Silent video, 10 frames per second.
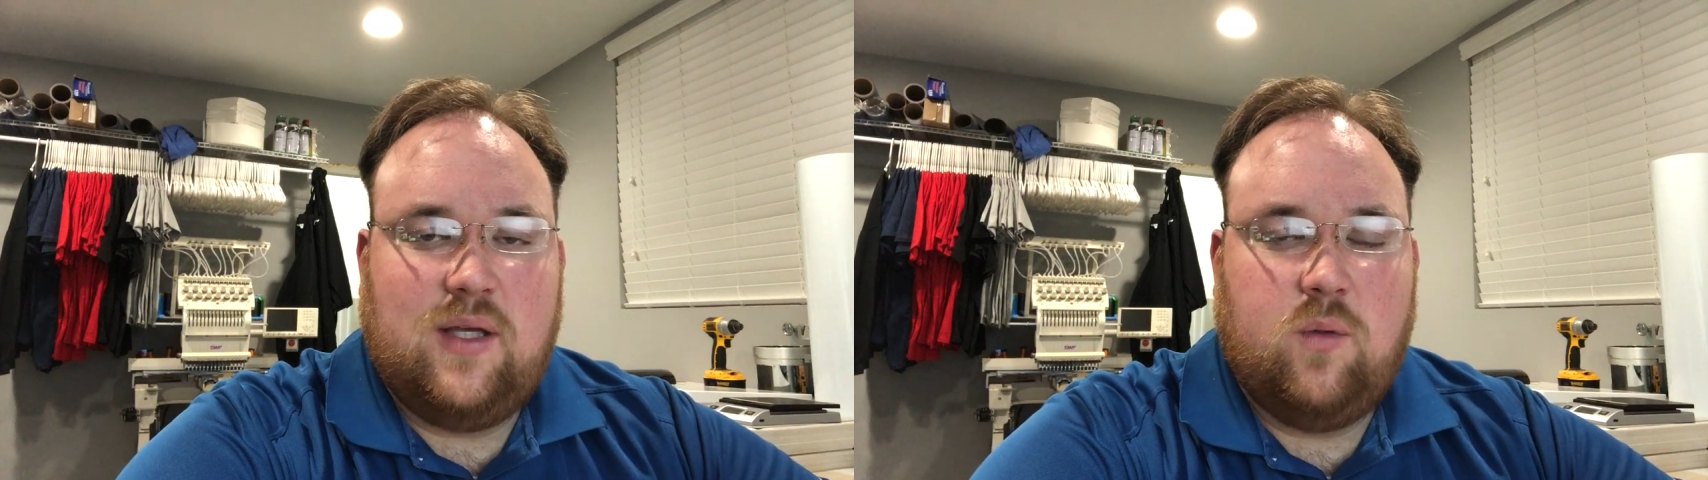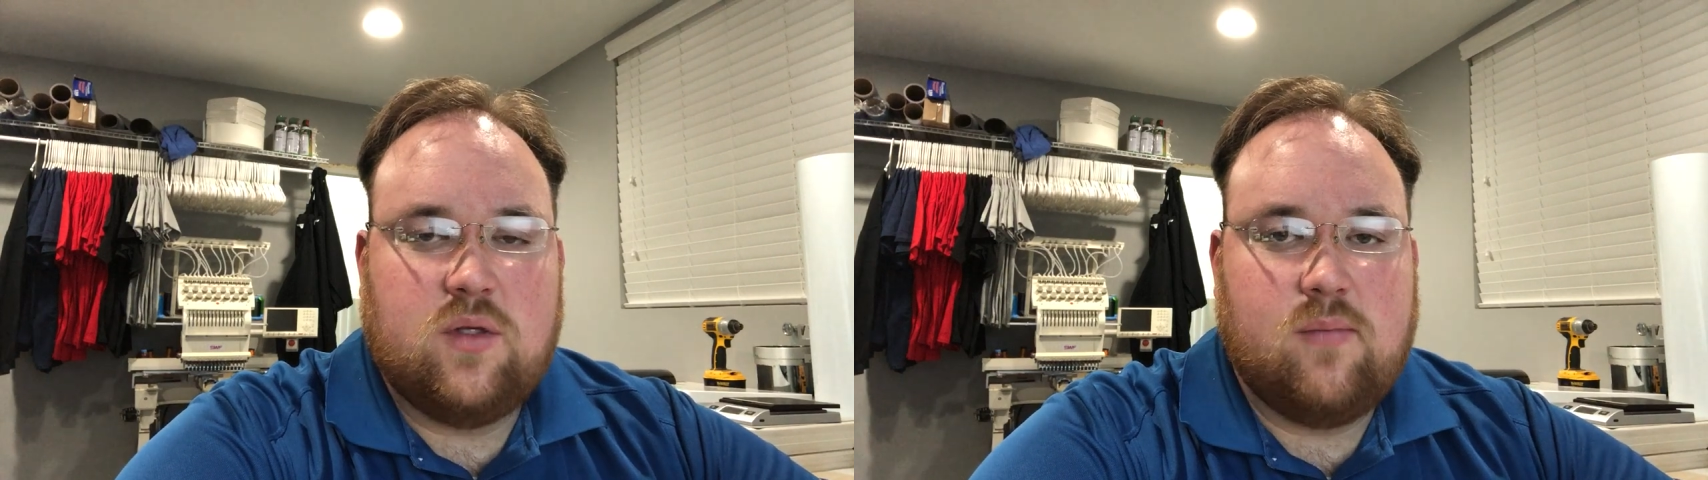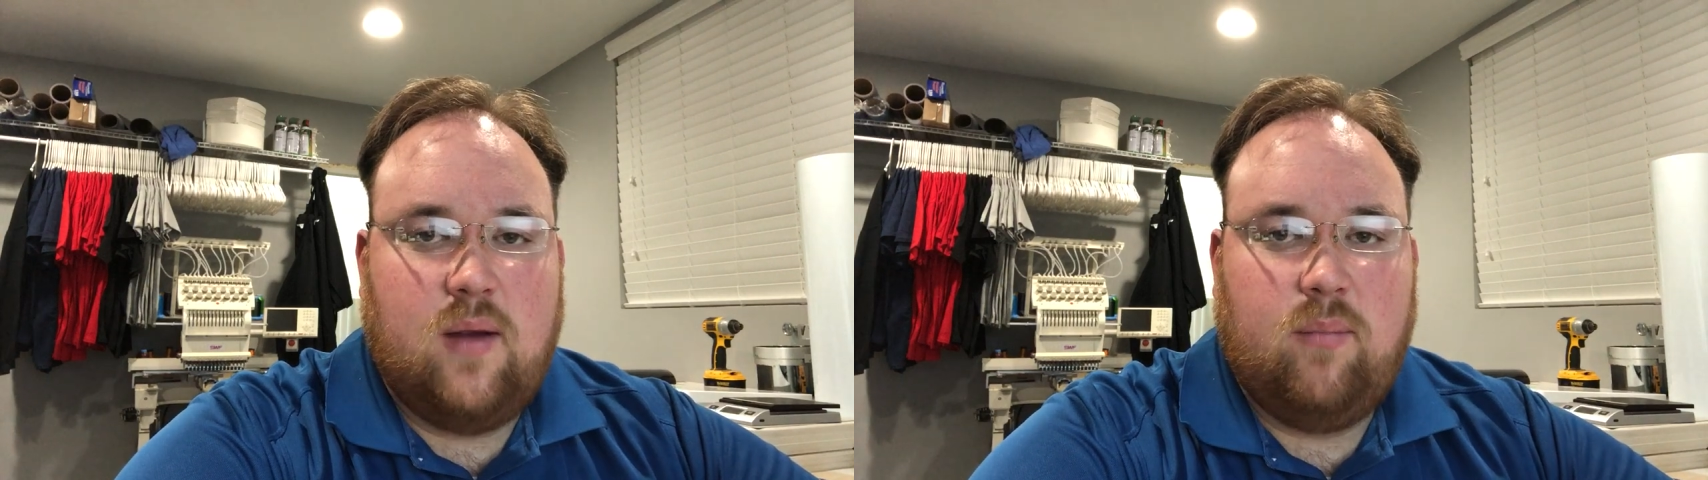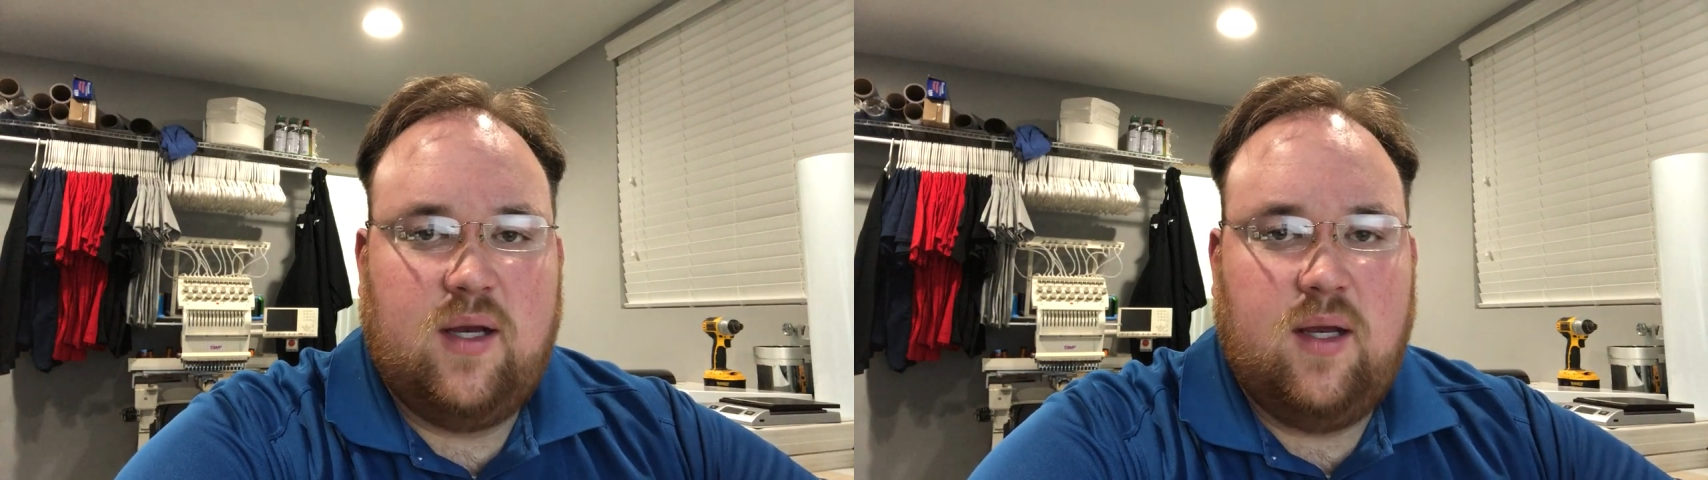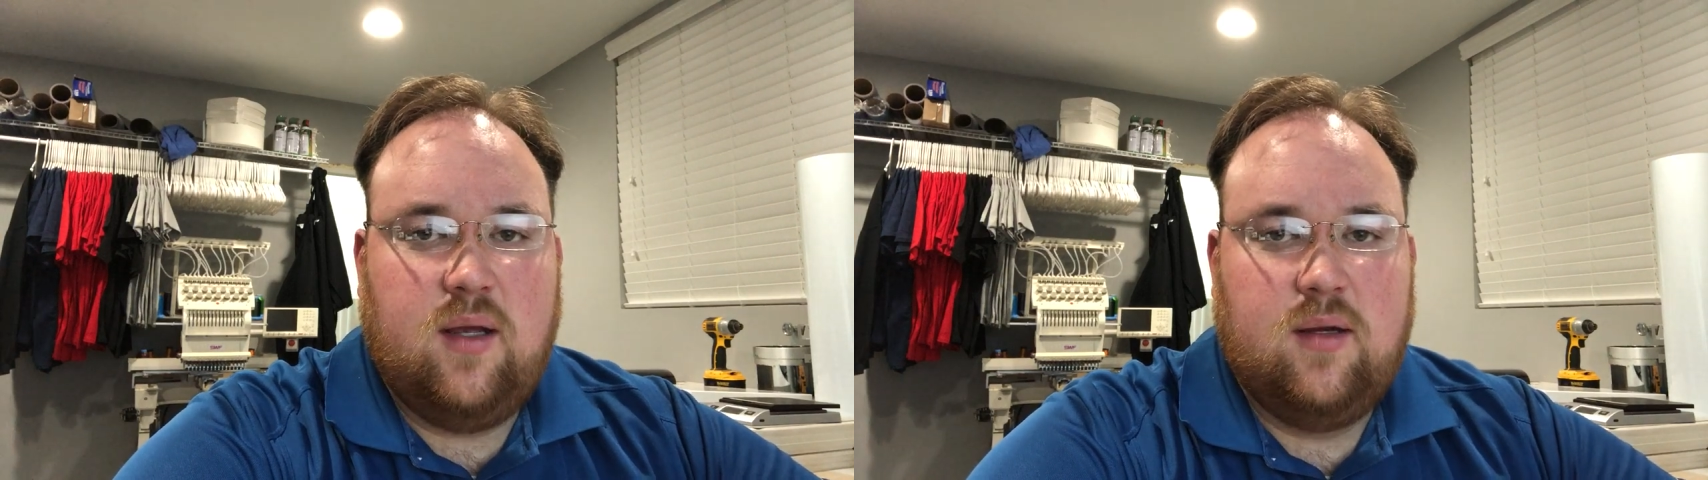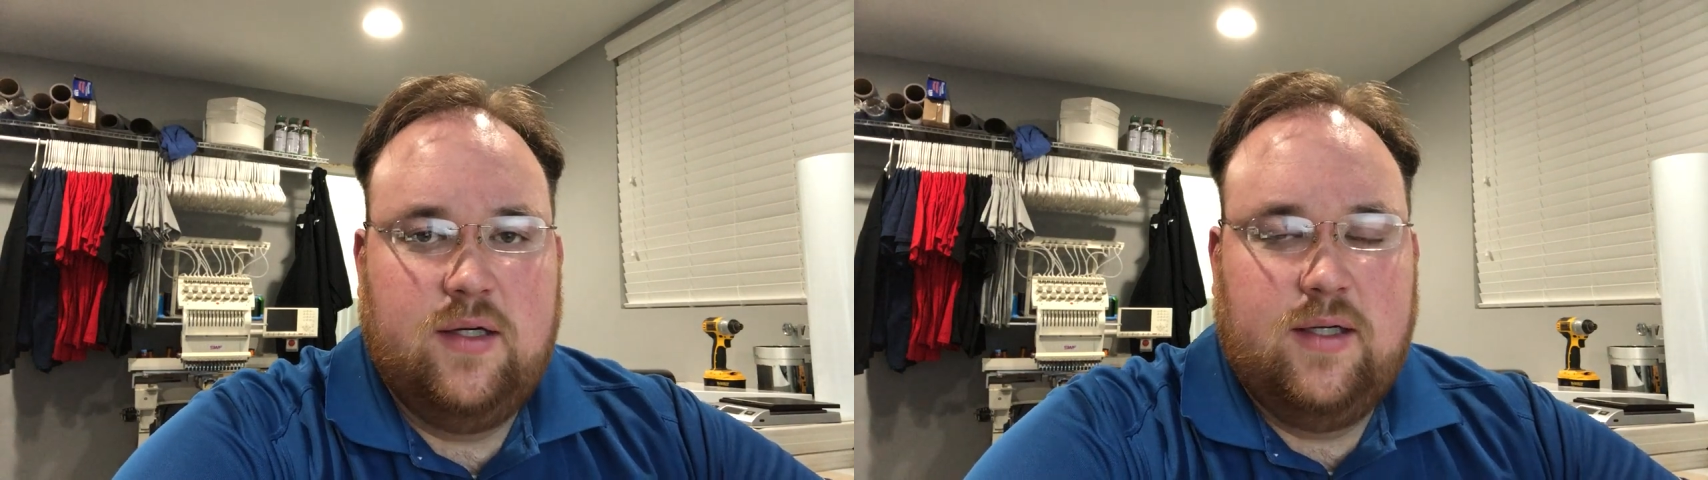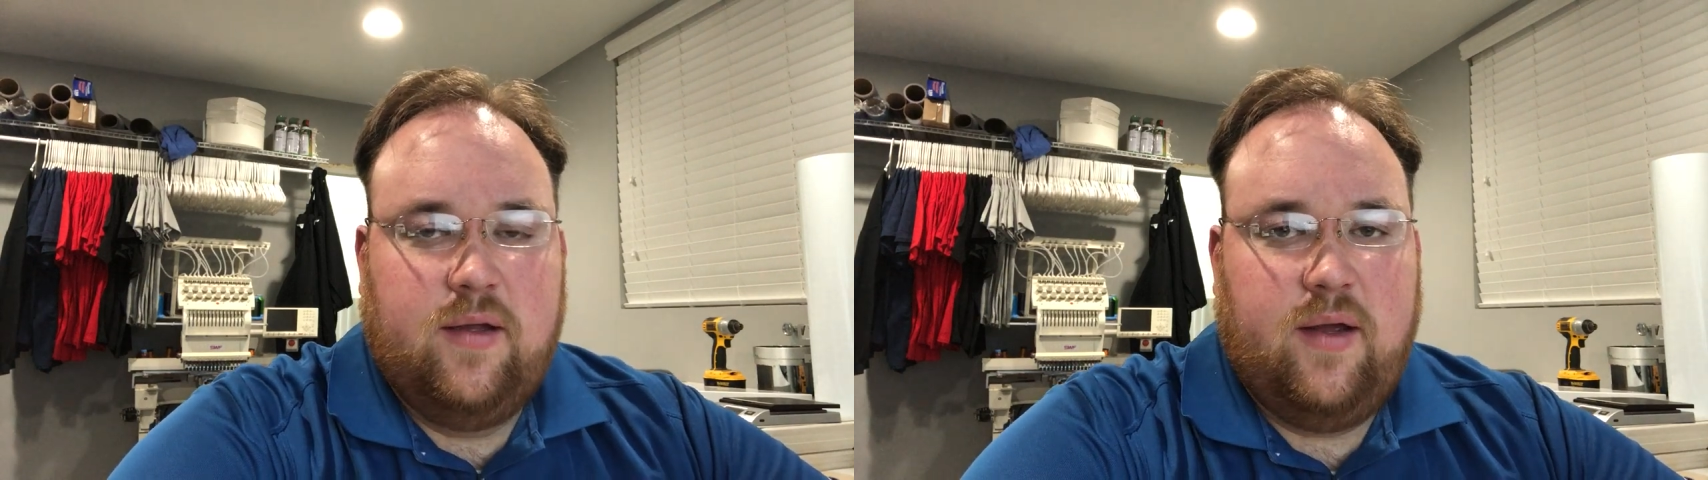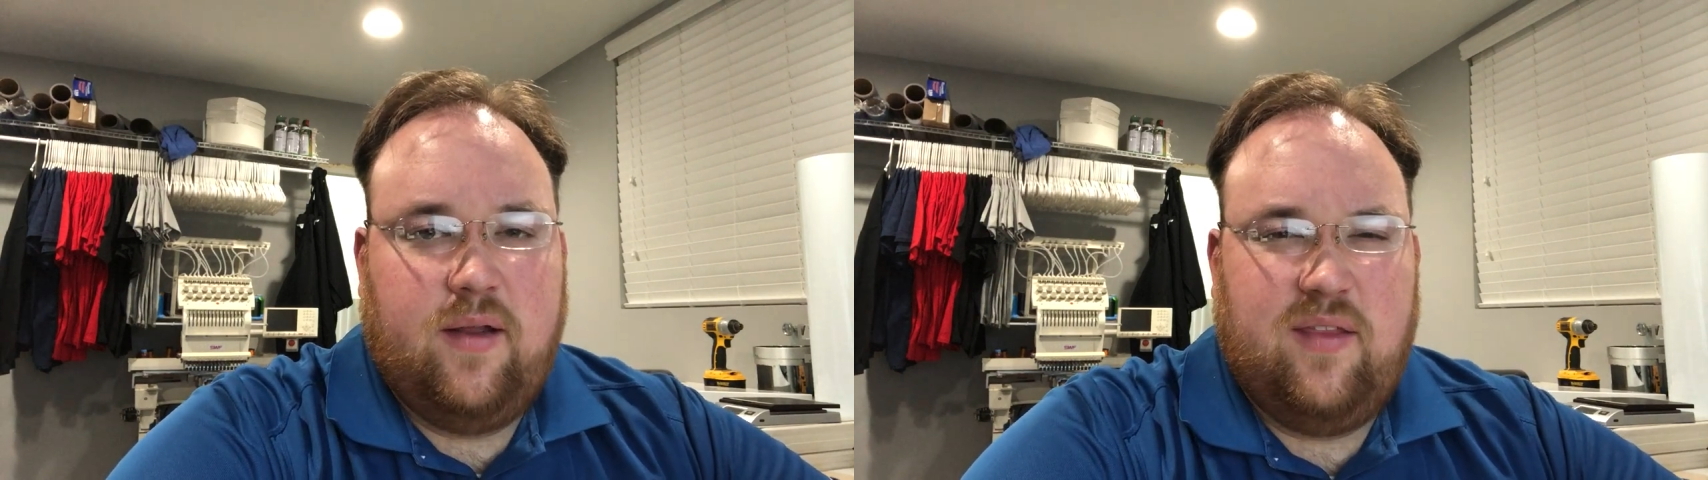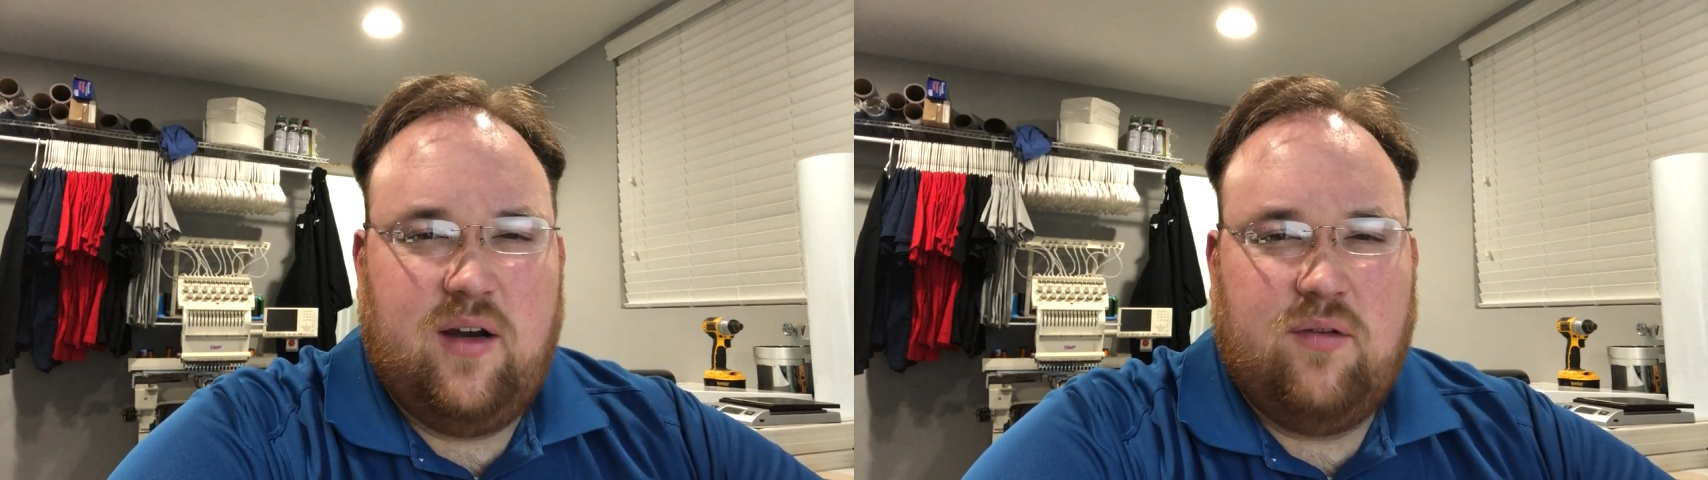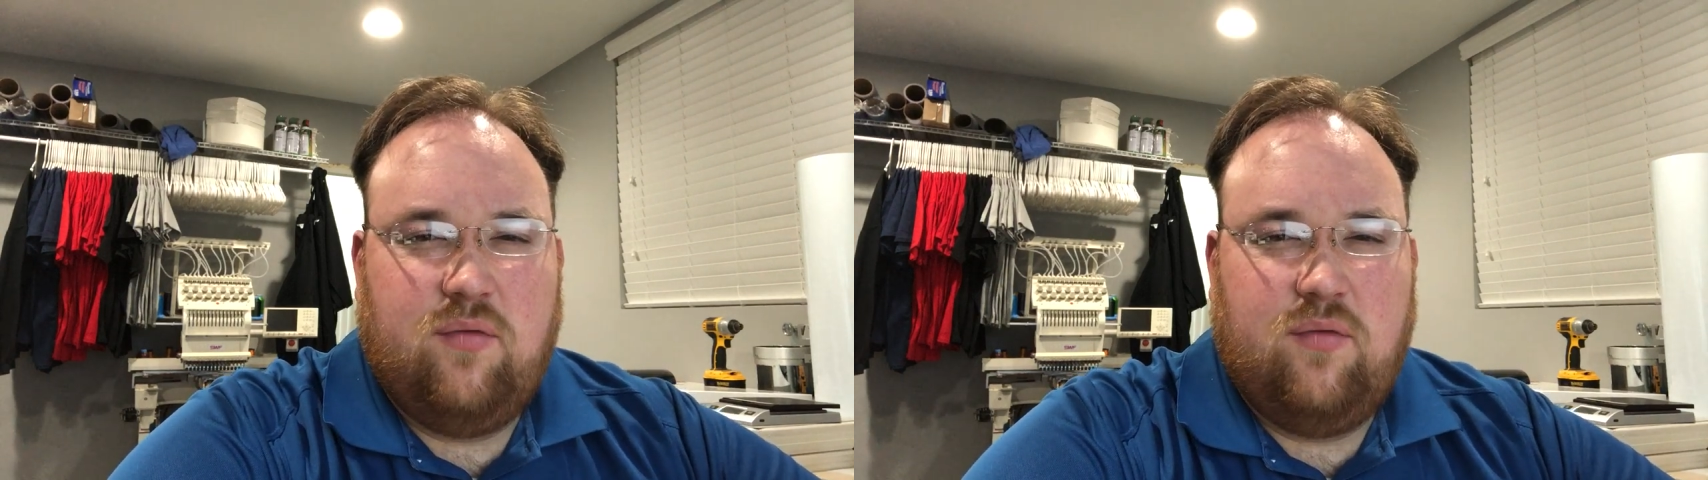He was my buddy, and they're